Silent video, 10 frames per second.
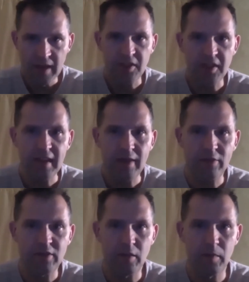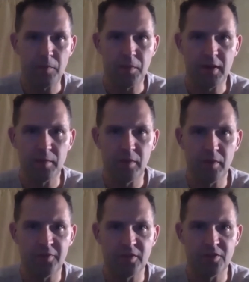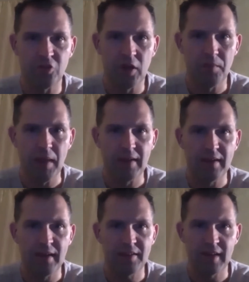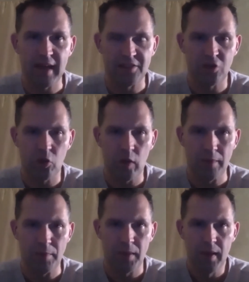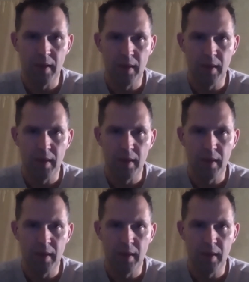So I think that was a little bit predictable for Strong Mandate to not show up.